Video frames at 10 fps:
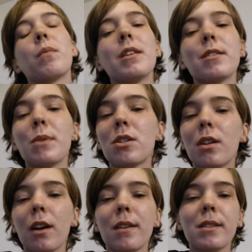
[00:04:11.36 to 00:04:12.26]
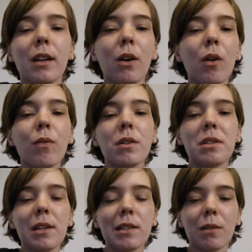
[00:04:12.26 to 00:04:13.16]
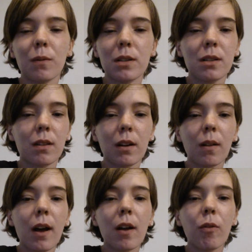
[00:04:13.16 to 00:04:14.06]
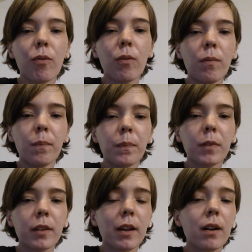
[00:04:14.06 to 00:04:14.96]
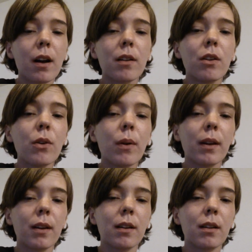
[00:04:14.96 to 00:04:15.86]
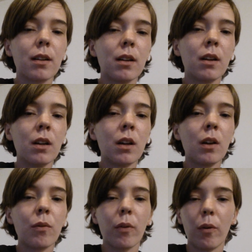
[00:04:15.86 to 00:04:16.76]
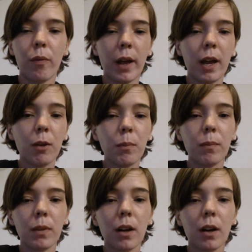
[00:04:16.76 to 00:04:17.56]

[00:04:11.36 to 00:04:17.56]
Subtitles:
These missionaries that go overseas and risk their life, they're not doing it for fame.